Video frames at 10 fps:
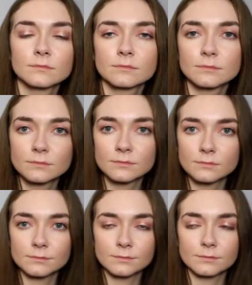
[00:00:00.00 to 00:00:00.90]

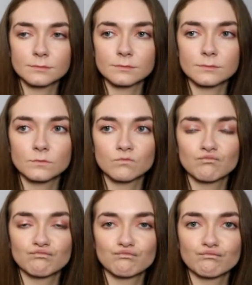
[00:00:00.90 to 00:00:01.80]

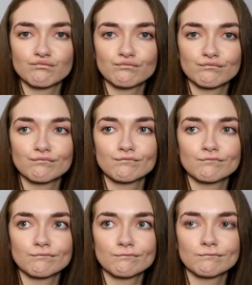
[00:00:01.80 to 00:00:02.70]

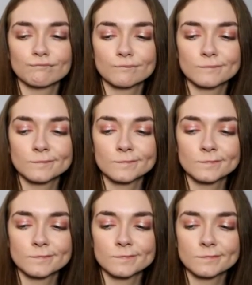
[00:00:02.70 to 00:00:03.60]

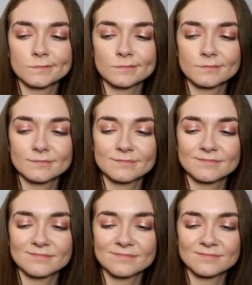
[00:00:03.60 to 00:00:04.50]

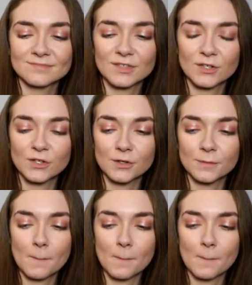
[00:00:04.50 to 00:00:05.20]
The person shown says nothing.